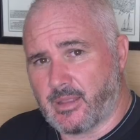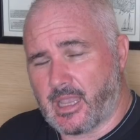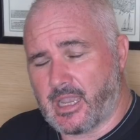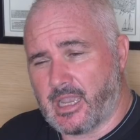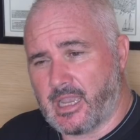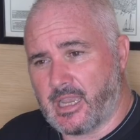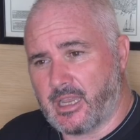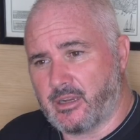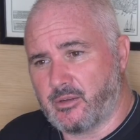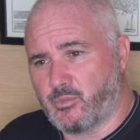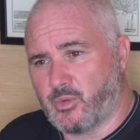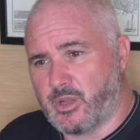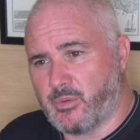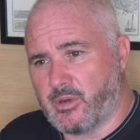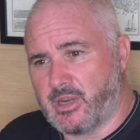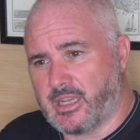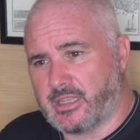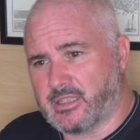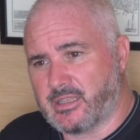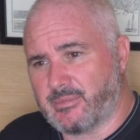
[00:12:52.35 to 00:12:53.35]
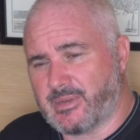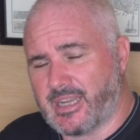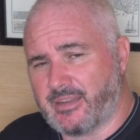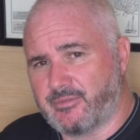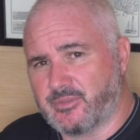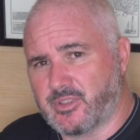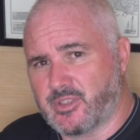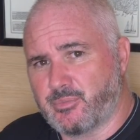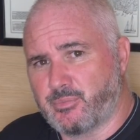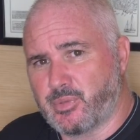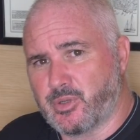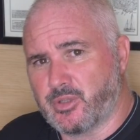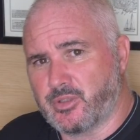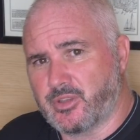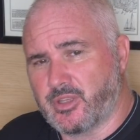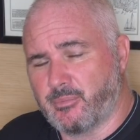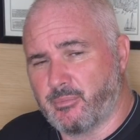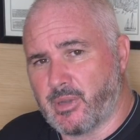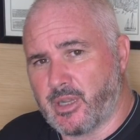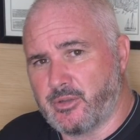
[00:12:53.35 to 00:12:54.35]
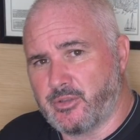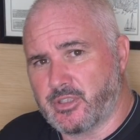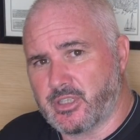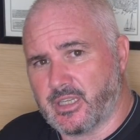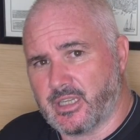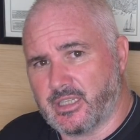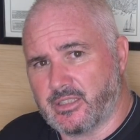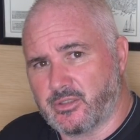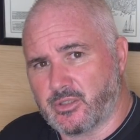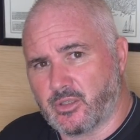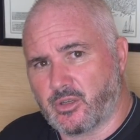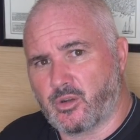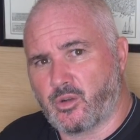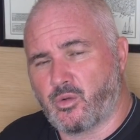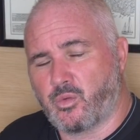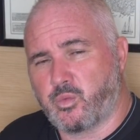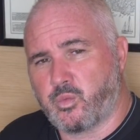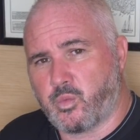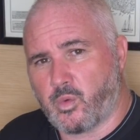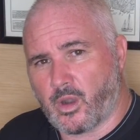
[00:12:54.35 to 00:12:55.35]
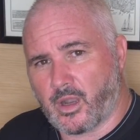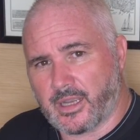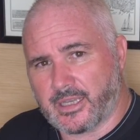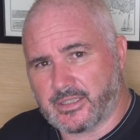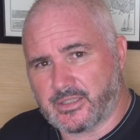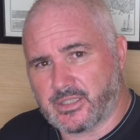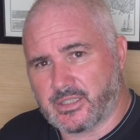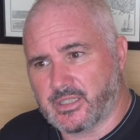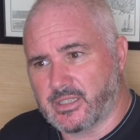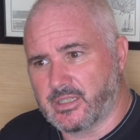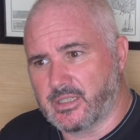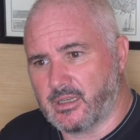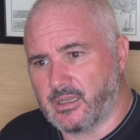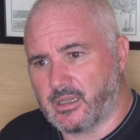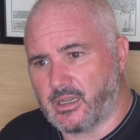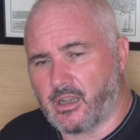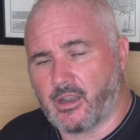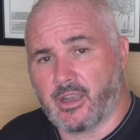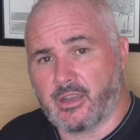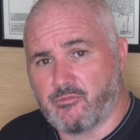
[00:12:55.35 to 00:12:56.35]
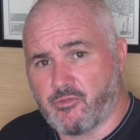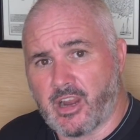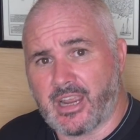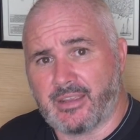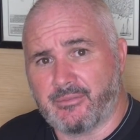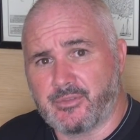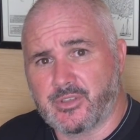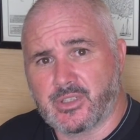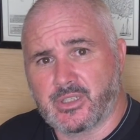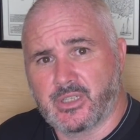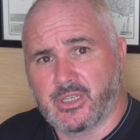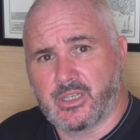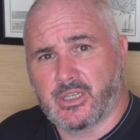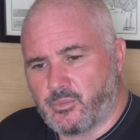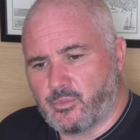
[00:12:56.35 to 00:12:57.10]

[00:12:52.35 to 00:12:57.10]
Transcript: and we would end up having to put the motor into quite high revs.